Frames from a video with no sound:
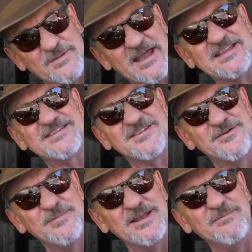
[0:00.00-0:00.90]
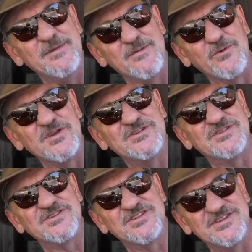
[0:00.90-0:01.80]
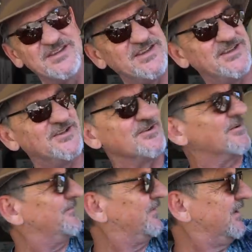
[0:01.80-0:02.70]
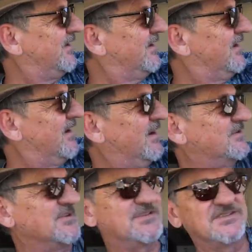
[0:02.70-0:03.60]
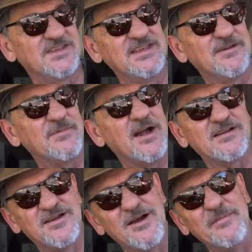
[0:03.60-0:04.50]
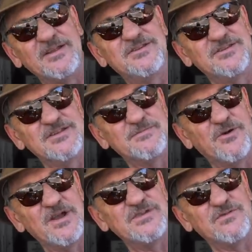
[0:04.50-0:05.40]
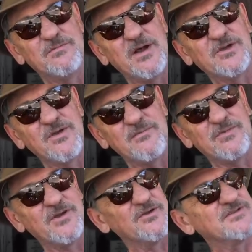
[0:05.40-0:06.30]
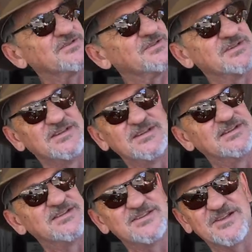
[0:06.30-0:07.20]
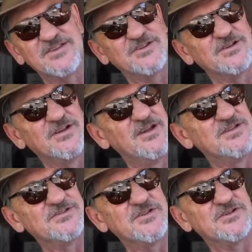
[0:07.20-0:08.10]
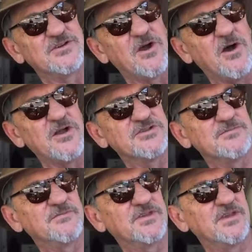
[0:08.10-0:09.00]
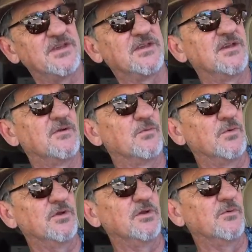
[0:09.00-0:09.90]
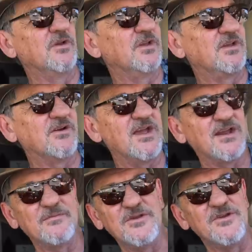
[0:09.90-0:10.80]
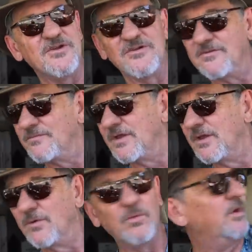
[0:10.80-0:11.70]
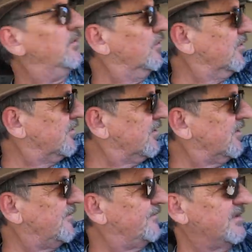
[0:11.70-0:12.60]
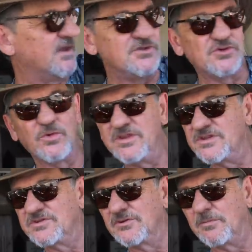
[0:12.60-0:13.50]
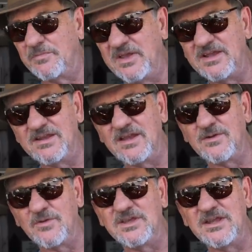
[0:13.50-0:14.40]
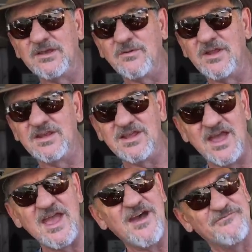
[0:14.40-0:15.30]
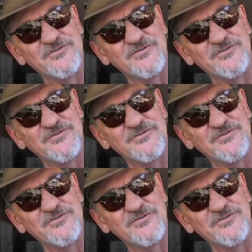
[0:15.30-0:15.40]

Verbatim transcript: back so many memories to sit here and just think about coming to this place with my grandparents such a such an awesome thing really really glad I'm here and we will uh, enjoy this little picnic we're getting ready to have